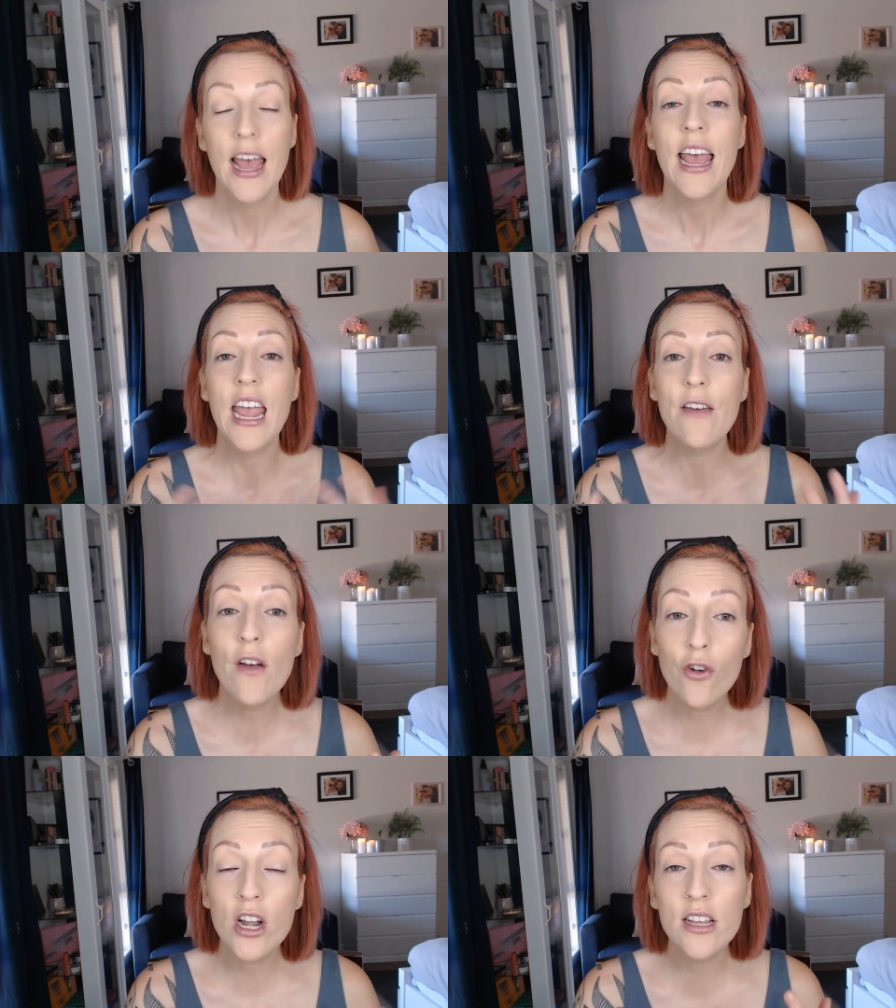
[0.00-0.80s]
If I've
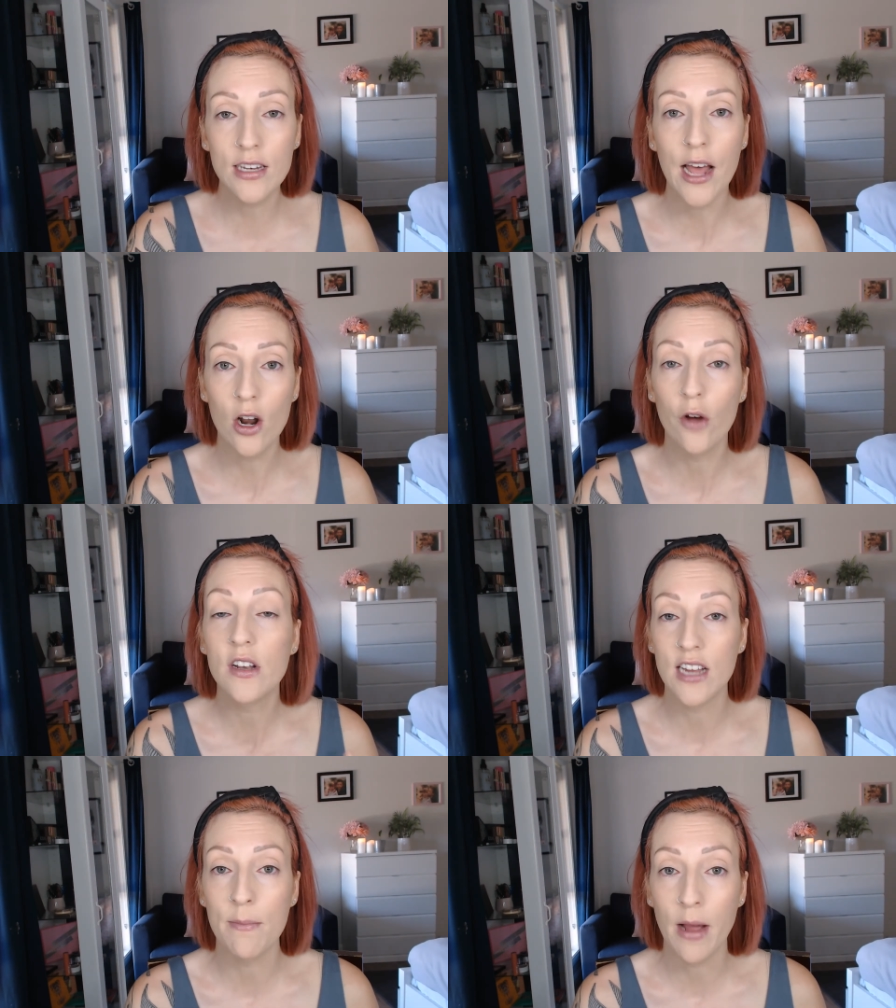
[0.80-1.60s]
already started off
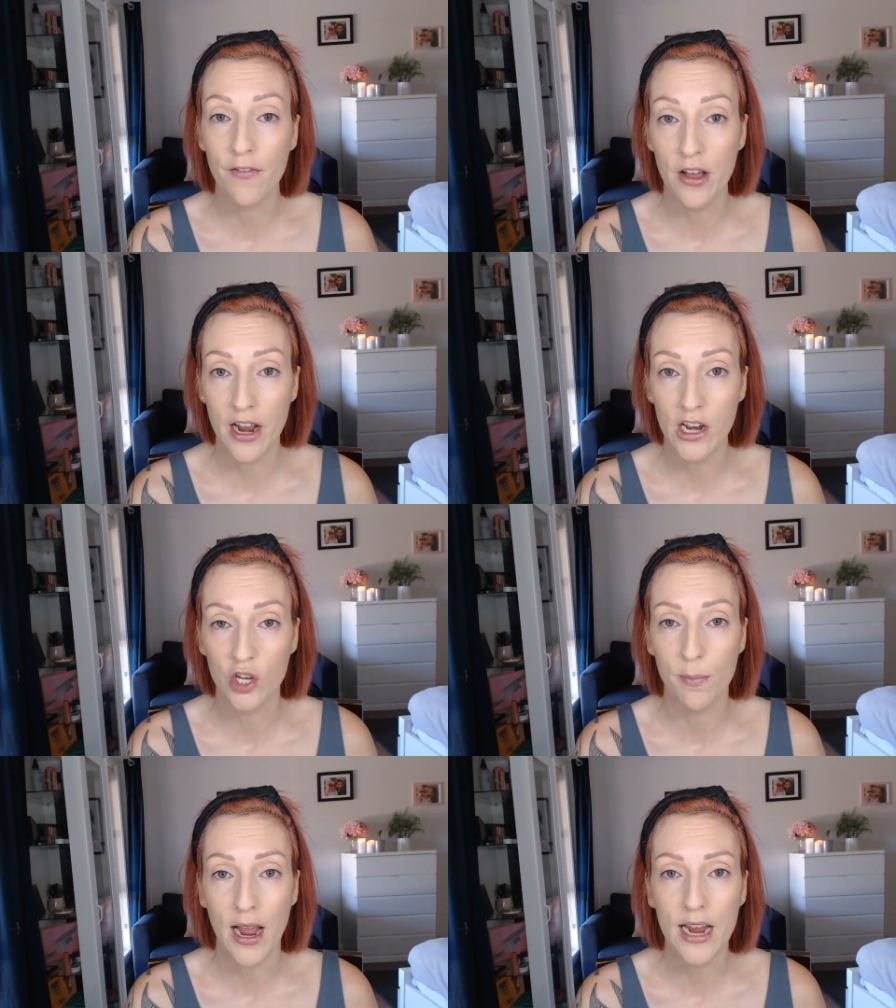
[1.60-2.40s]
and done my
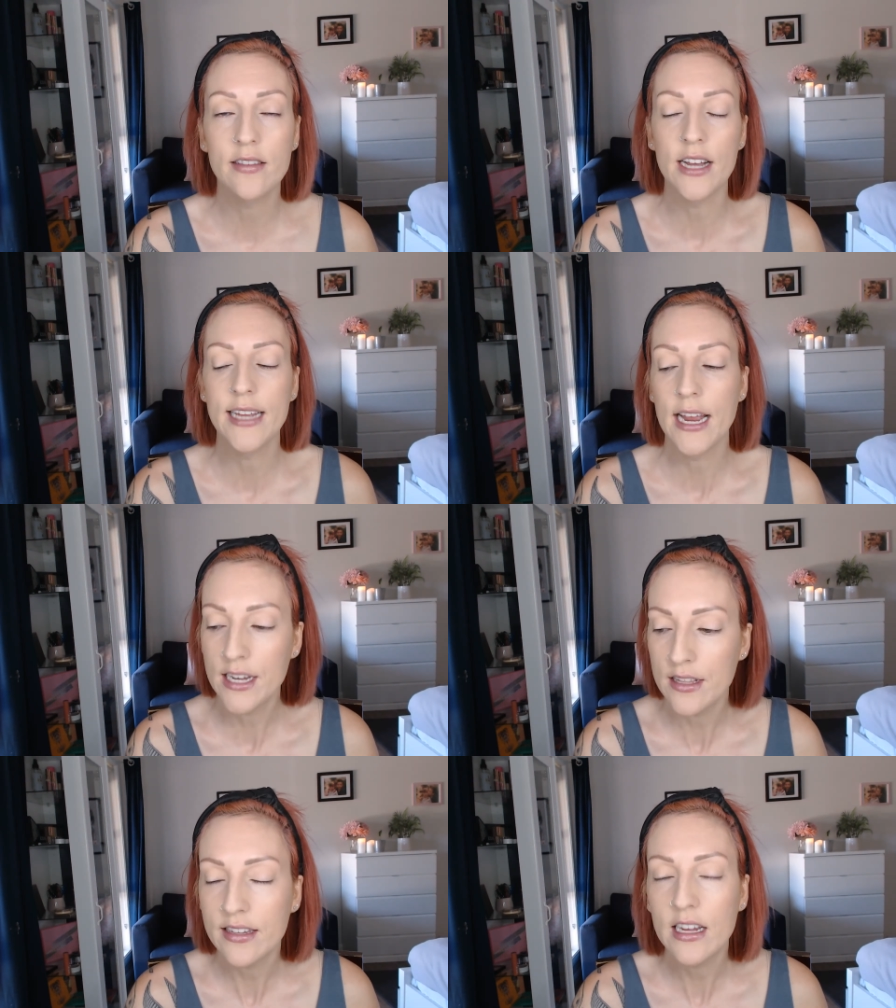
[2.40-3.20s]
foundation base, I tend to
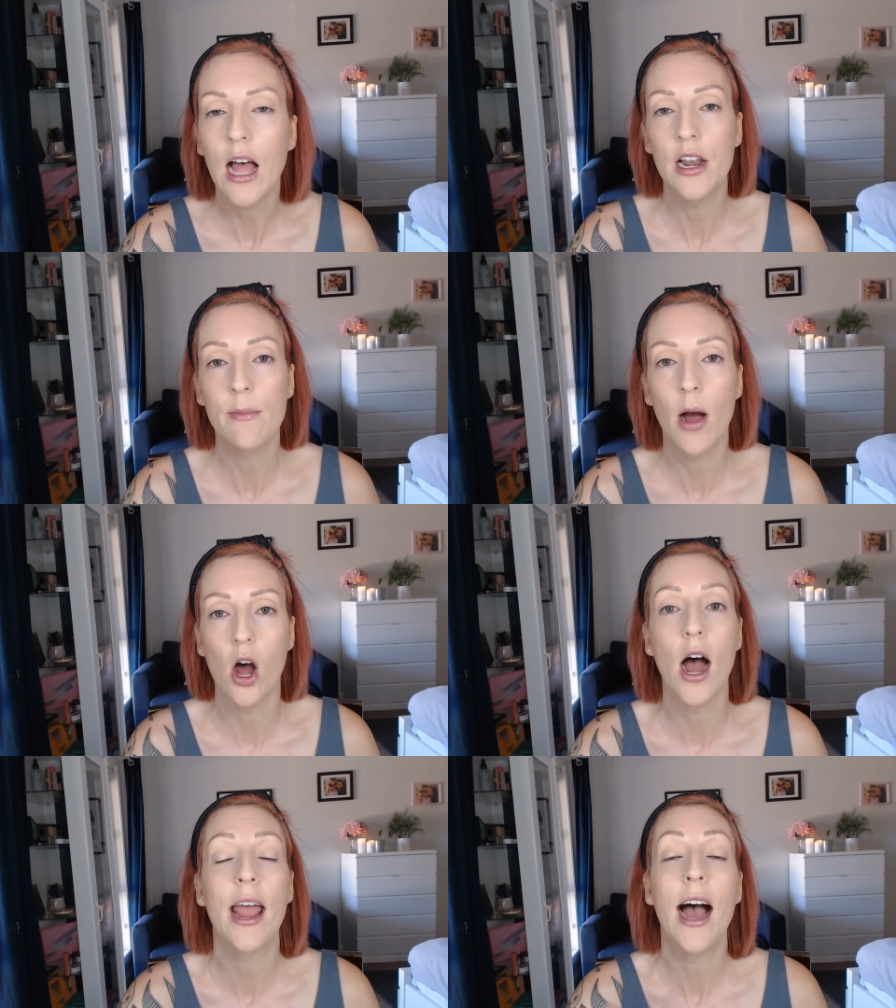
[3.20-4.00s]
conceal under my
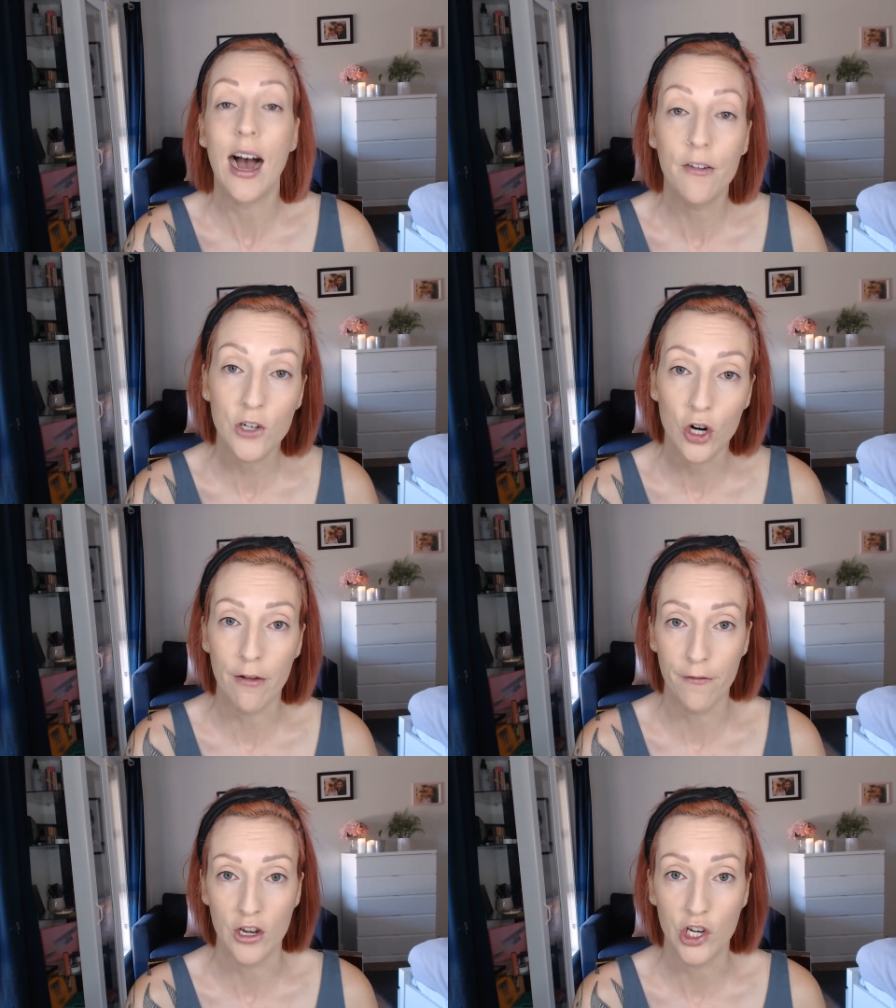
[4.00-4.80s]
eye after I
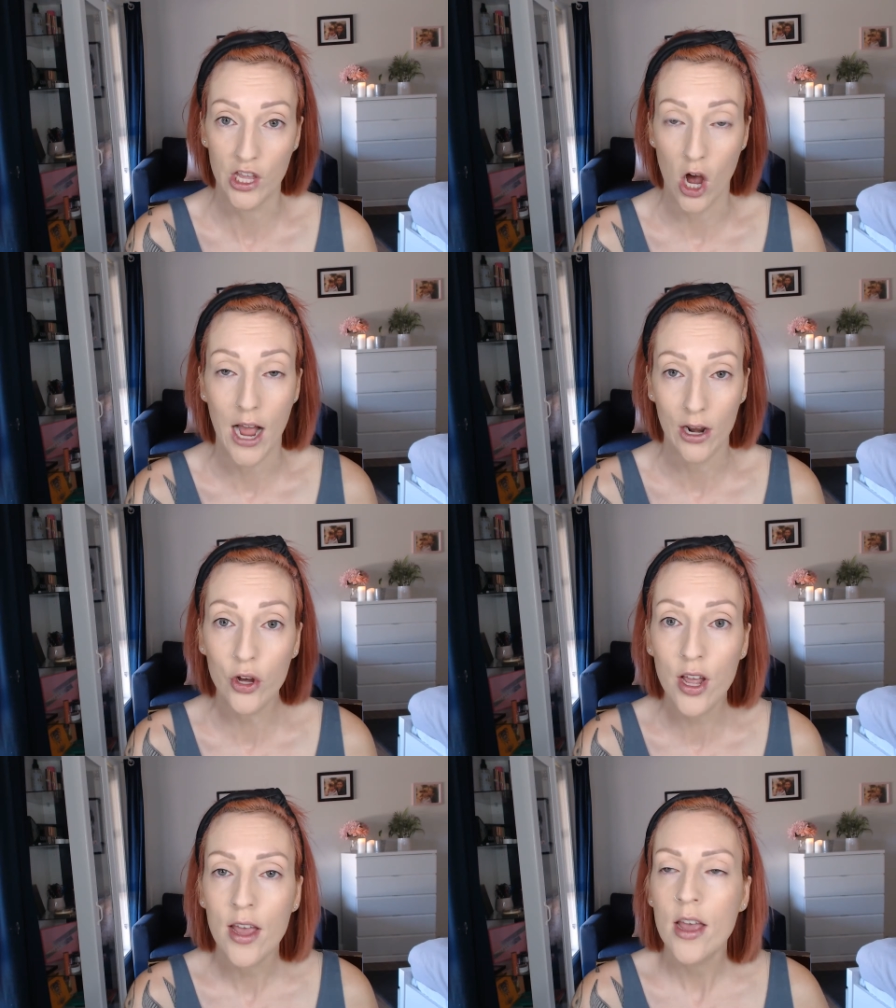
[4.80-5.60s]
finished the eye look.